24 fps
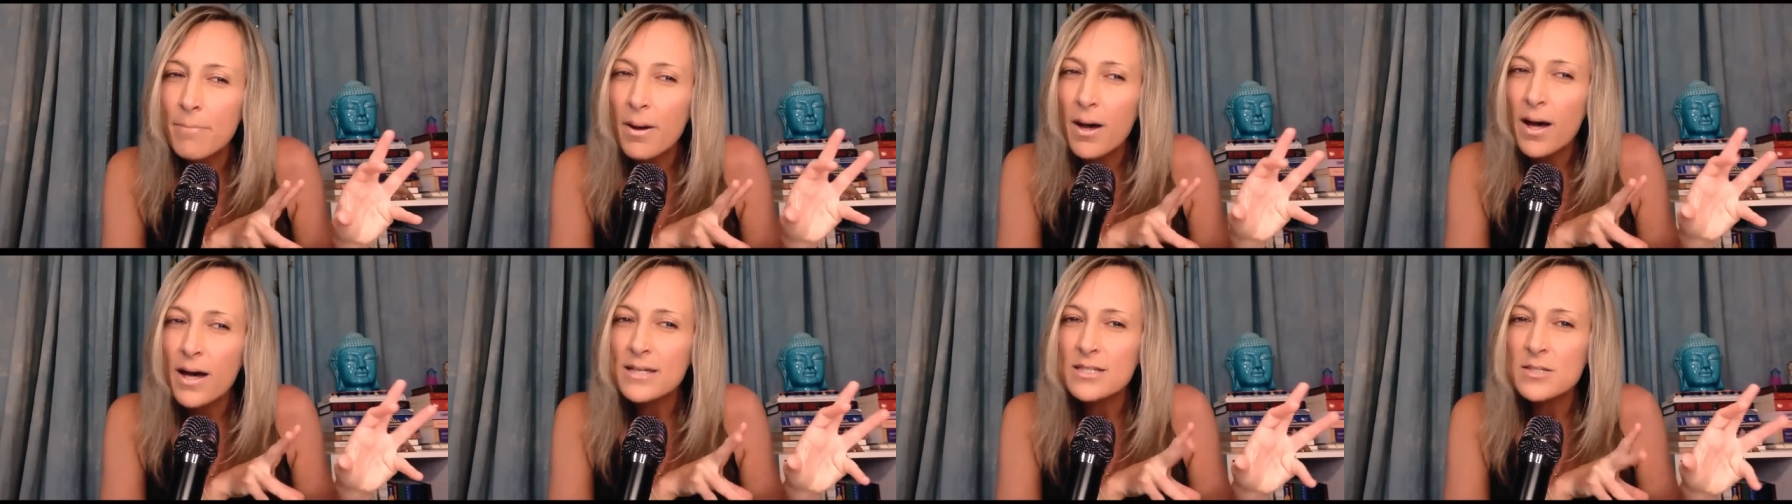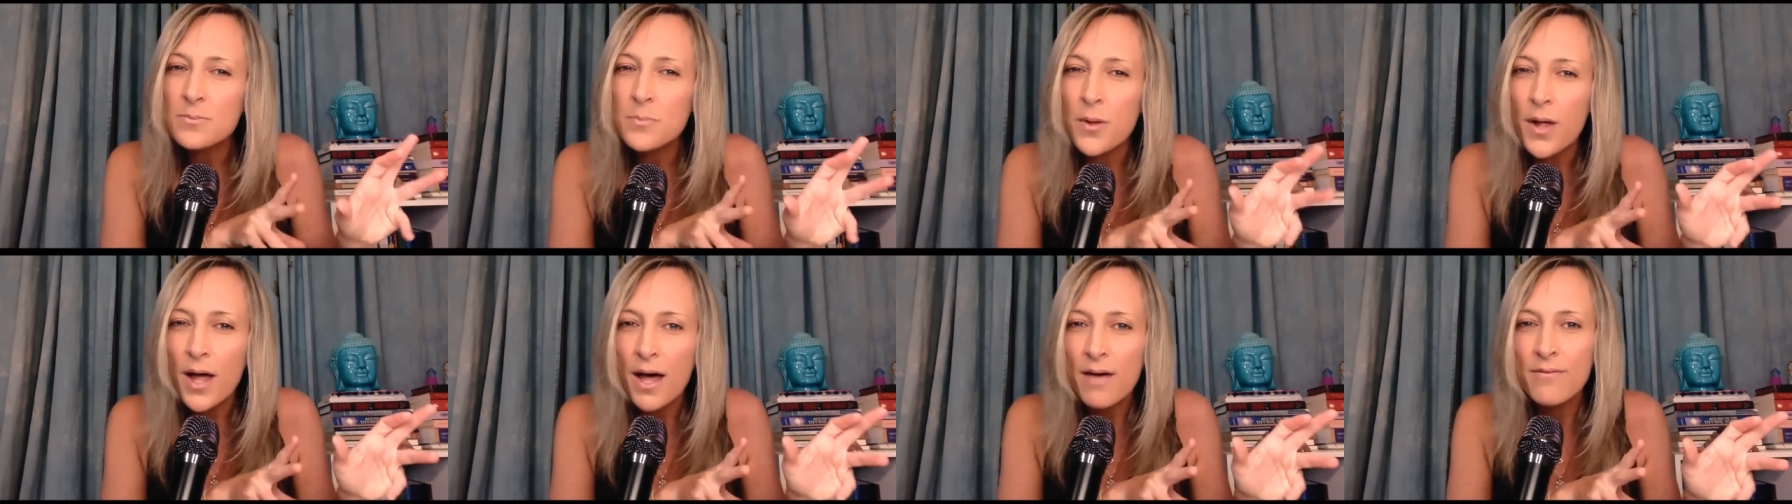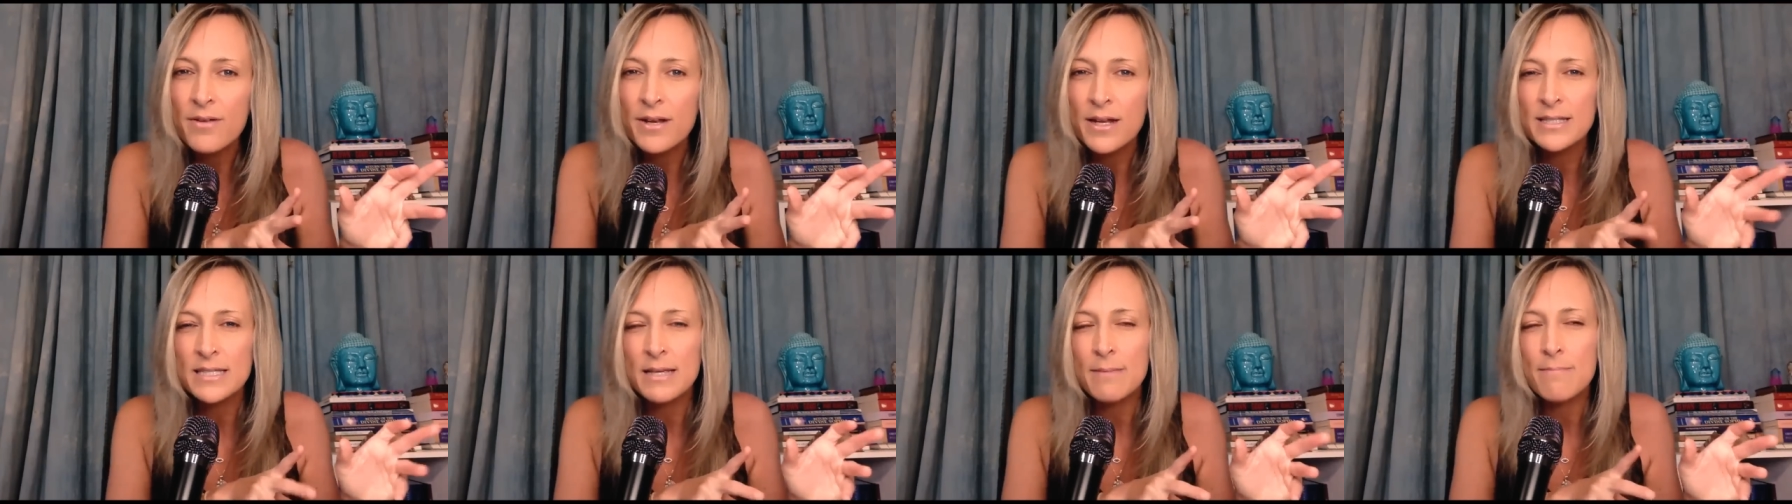possible
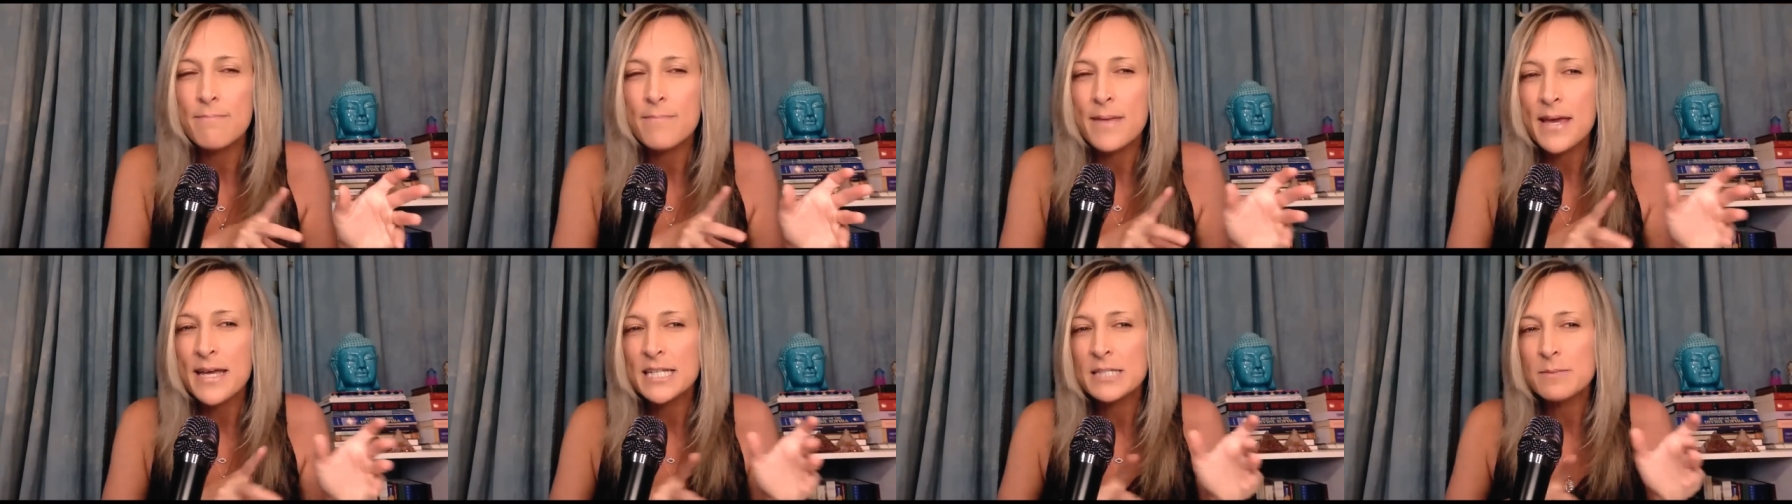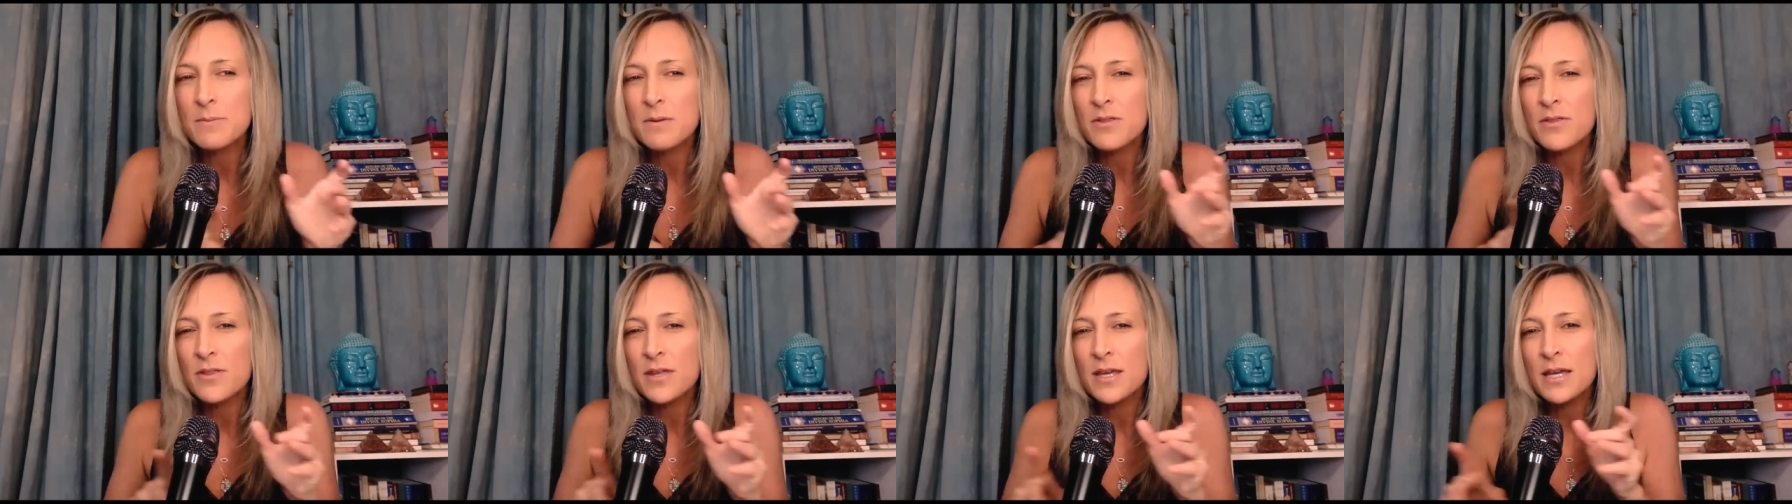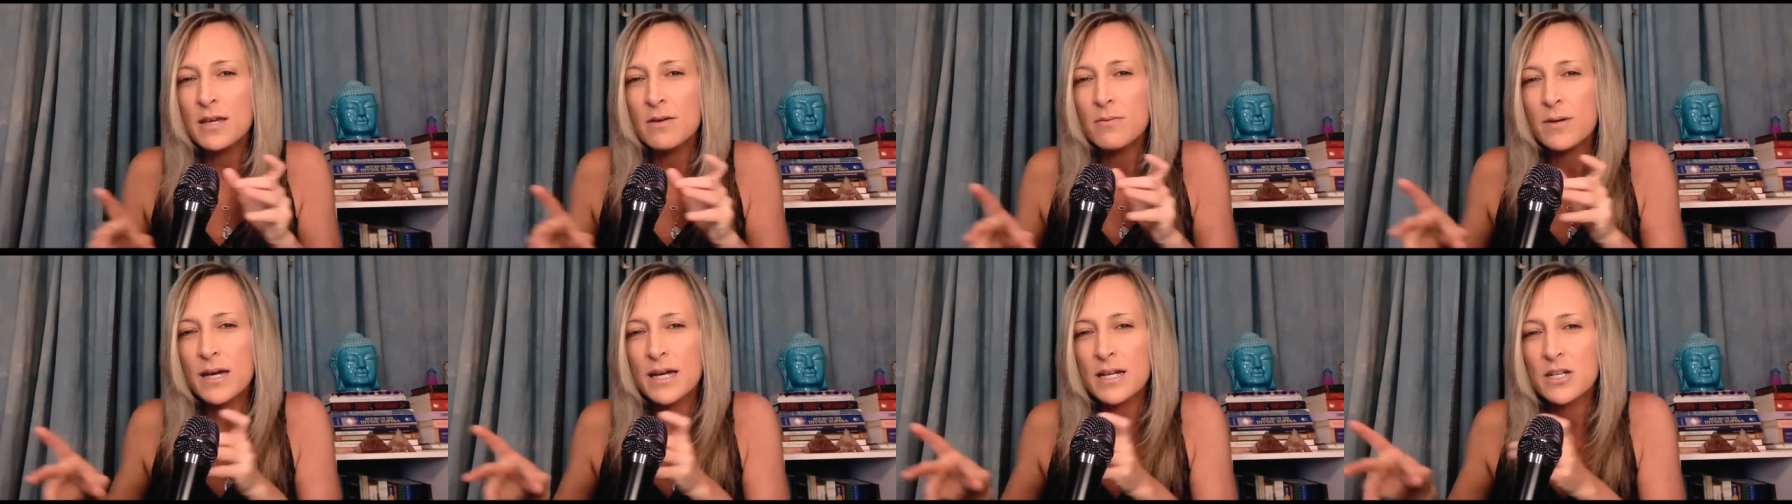evidence that makes me
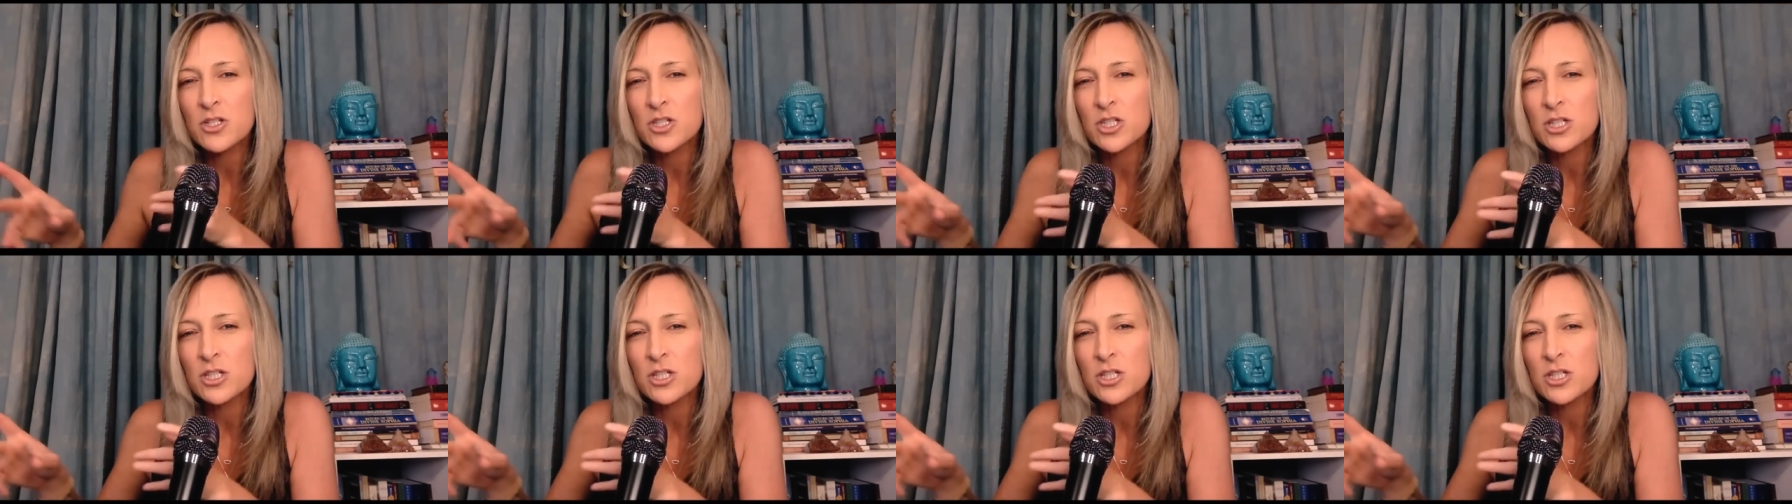think we got to